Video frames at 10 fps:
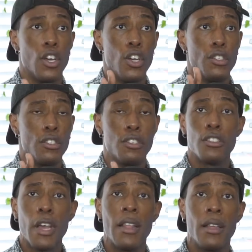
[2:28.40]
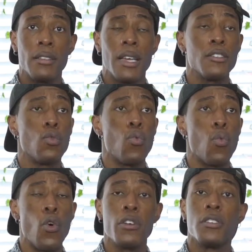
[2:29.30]
Silence. That's the
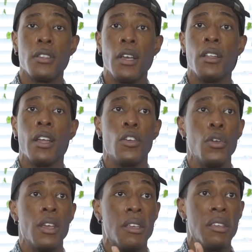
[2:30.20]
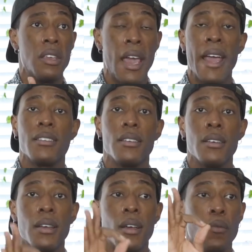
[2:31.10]
worst thing that you can get
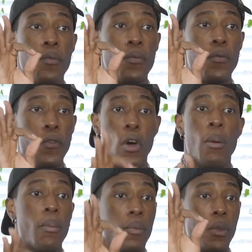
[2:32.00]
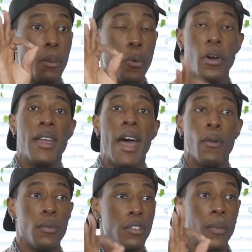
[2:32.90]
from putting
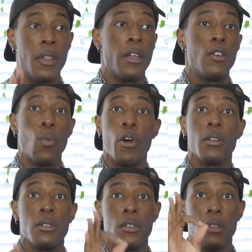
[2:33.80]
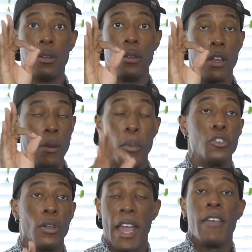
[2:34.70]
out something that you work and you
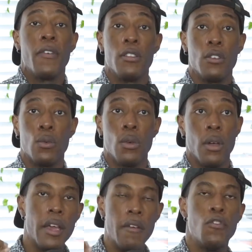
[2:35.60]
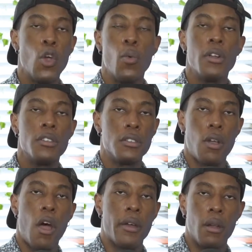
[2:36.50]
put your life into. If no one is
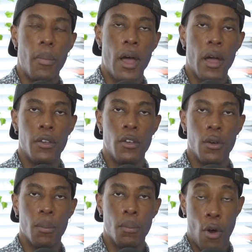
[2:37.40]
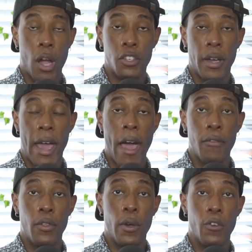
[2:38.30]
talking about your project
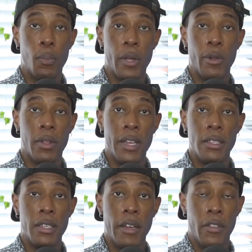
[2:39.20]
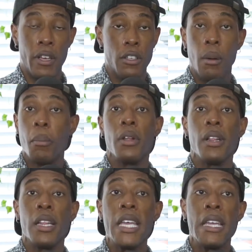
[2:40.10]
after it's been released, if there's
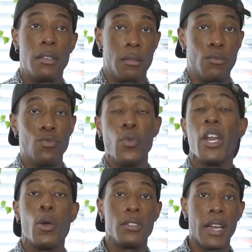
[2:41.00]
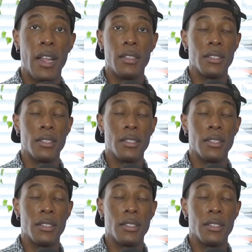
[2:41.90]
complete radio silence,